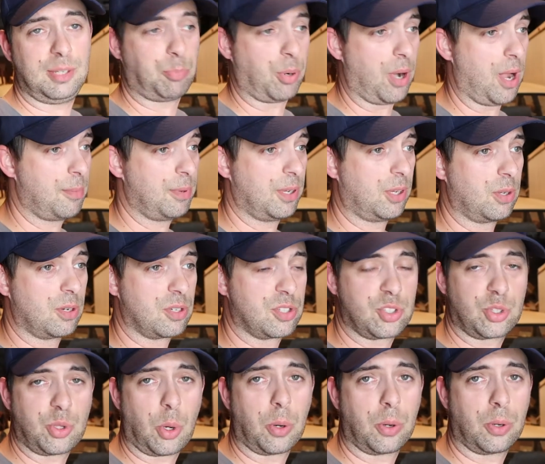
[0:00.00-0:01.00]
probably going to
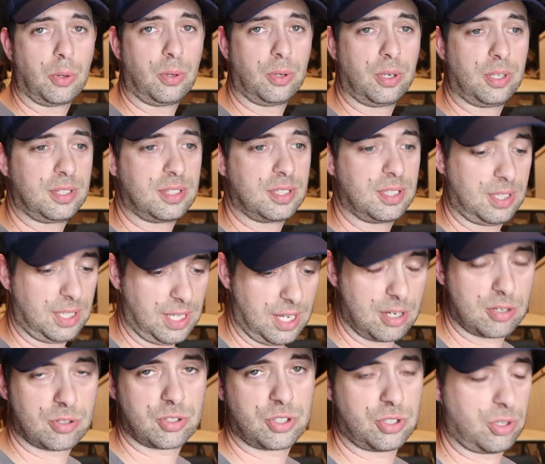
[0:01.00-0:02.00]
start on it
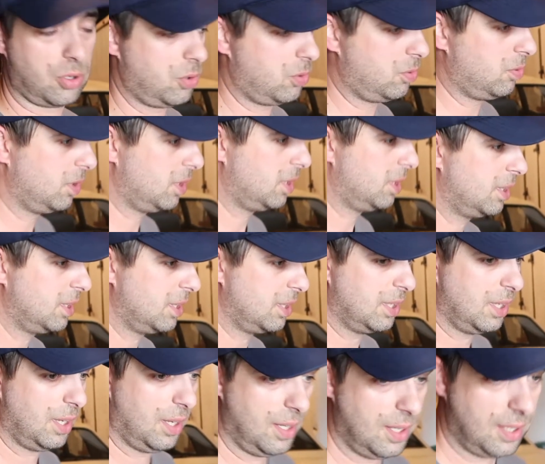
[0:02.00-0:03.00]
here soon,
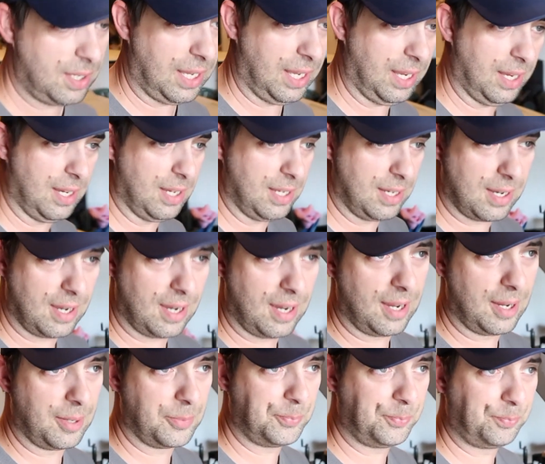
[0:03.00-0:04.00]
and
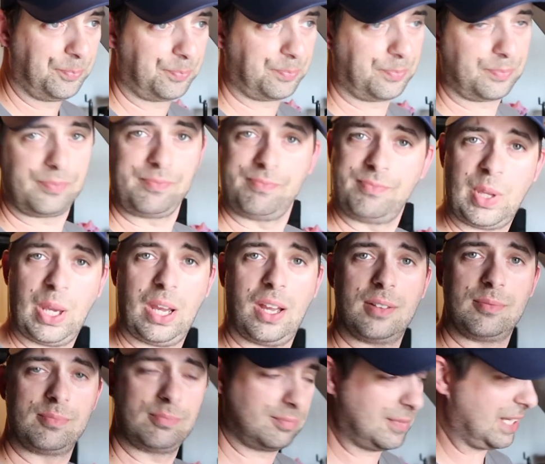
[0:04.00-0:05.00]

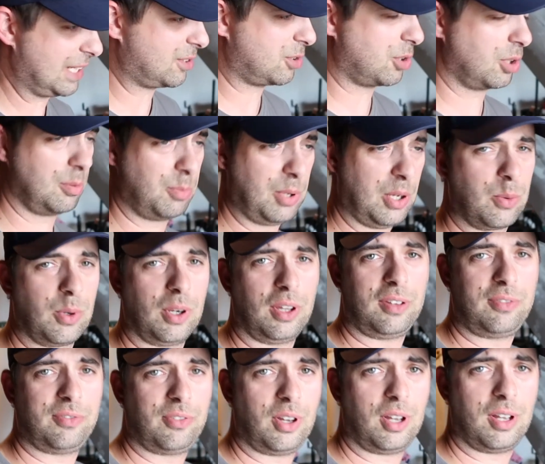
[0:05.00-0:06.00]
yeah, that's going to be
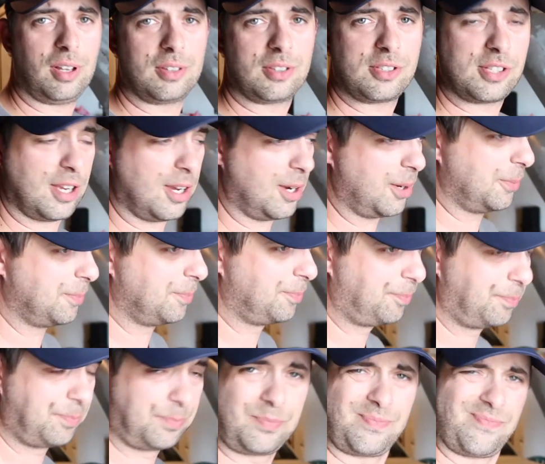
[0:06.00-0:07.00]
really fun. So
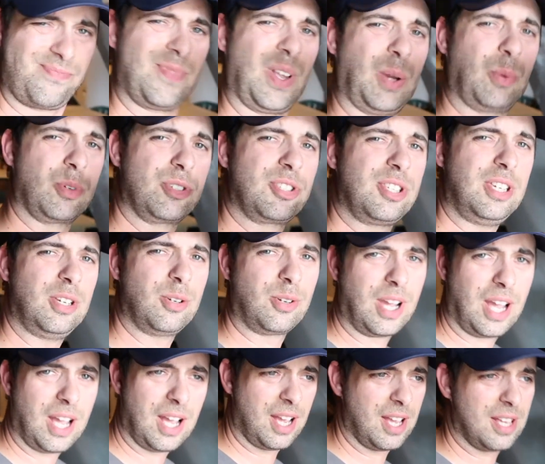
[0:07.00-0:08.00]
we'll see you
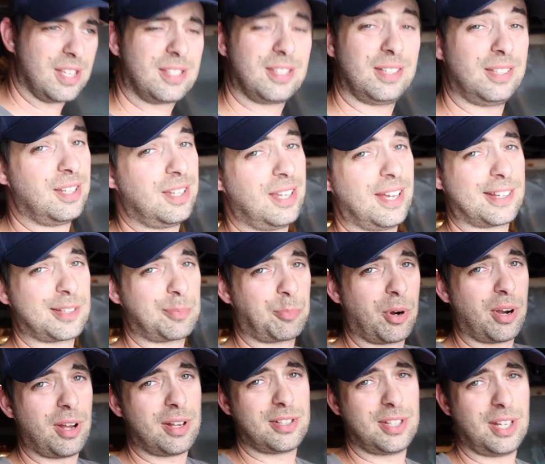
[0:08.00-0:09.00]
guys in the next
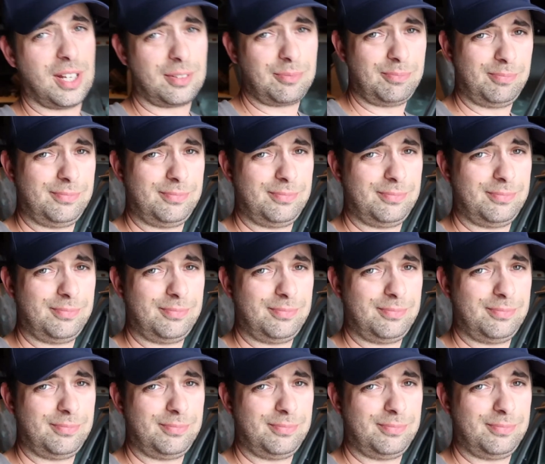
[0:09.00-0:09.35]
project.